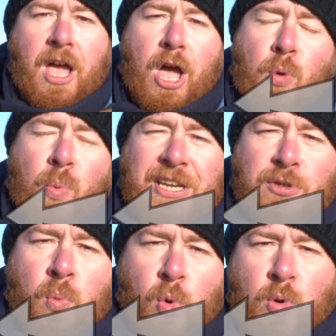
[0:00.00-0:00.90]
at which
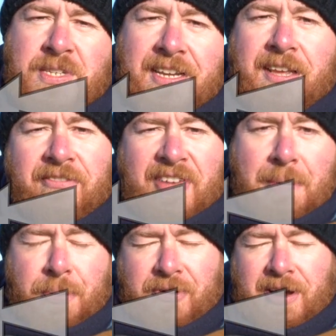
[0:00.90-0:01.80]
water can
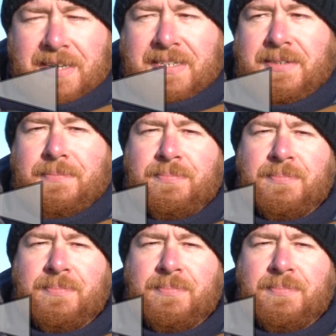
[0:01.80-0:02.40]
vaporise.